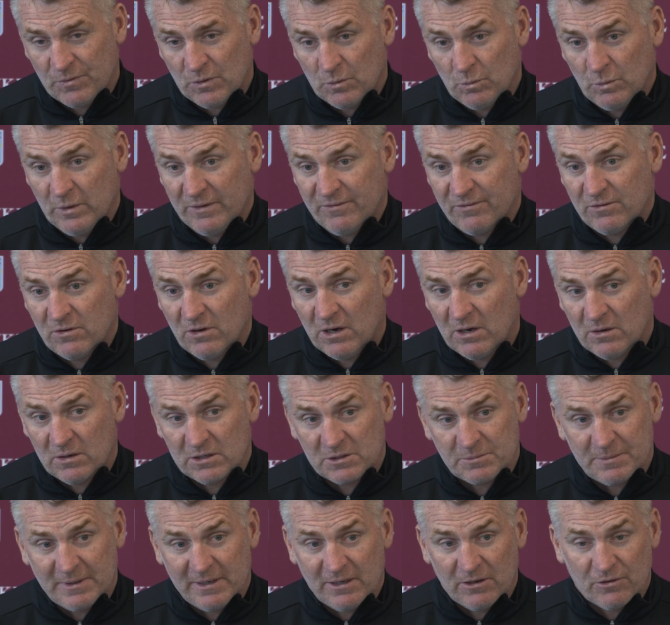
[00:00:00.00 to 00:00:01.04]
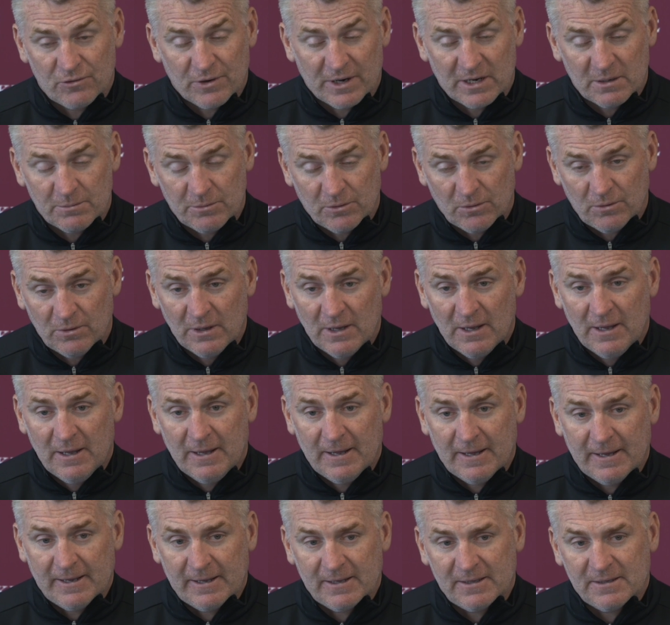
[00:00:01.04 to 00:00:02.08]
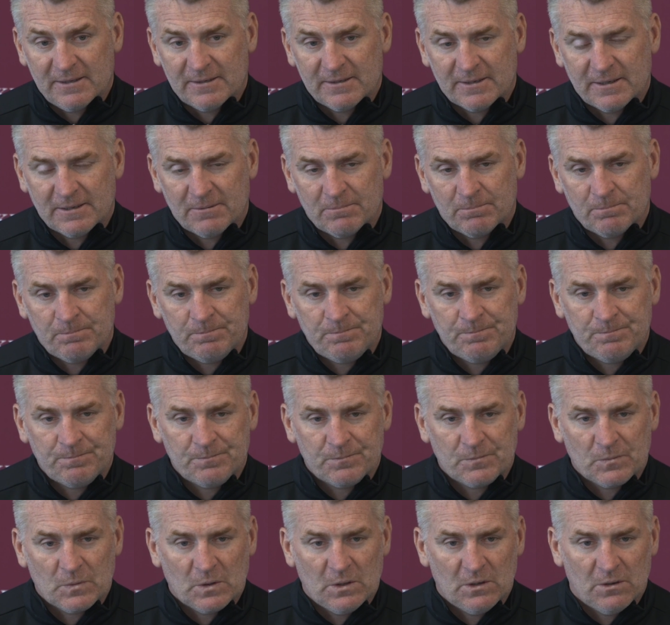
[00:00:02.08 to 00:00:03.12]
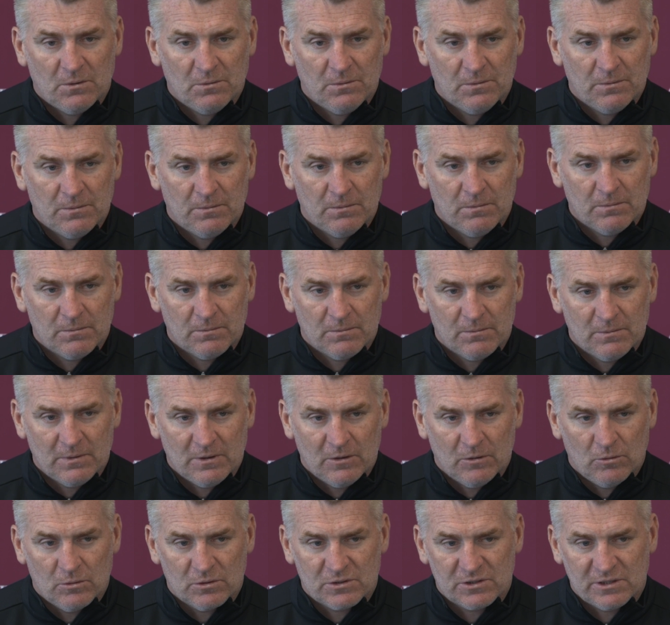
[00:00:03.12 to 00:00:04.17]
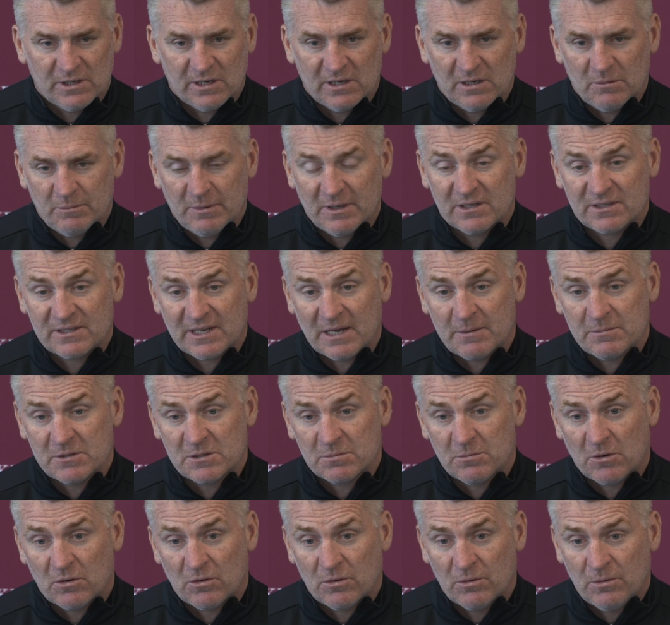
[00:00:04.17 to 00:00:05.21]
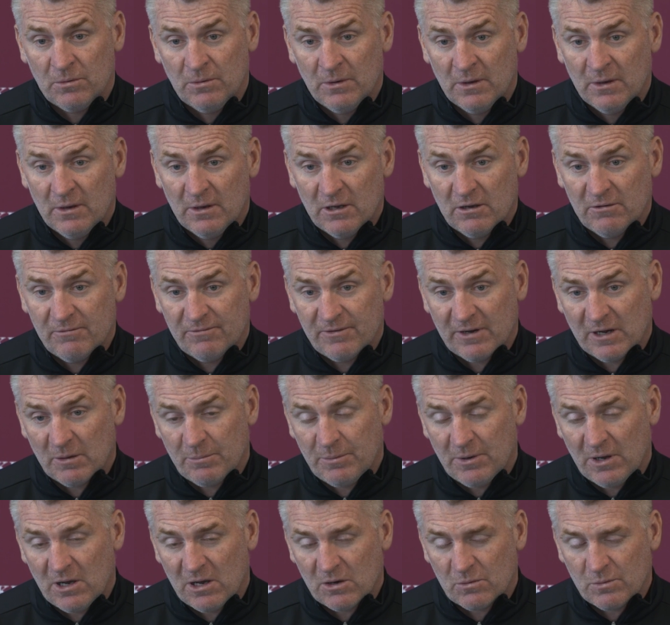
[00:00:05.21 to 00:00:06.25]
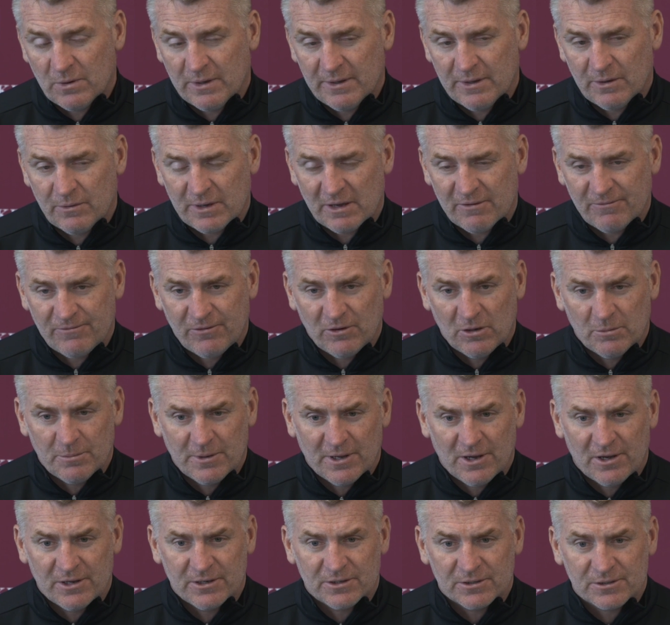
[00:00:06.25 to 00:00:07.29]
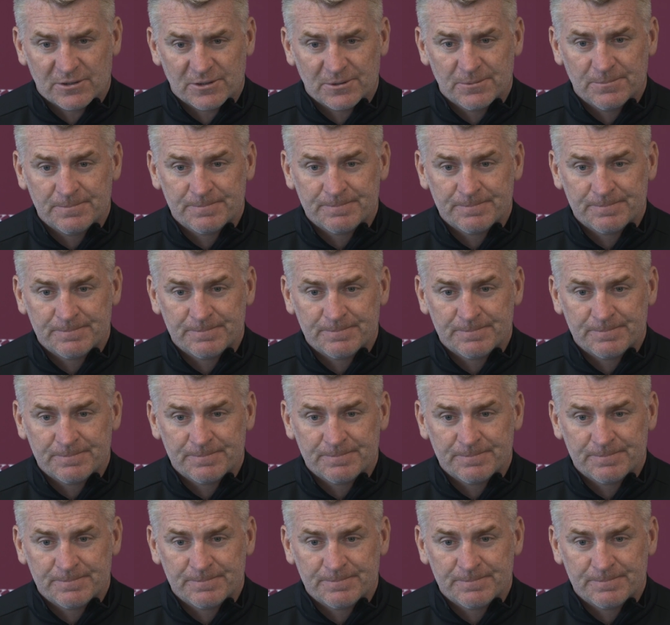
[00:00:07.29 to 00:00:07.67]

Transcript: we've got has been incredible. And, you know, it will certainly be the same tomorrow at Villa Park, where they'll get fully behind us.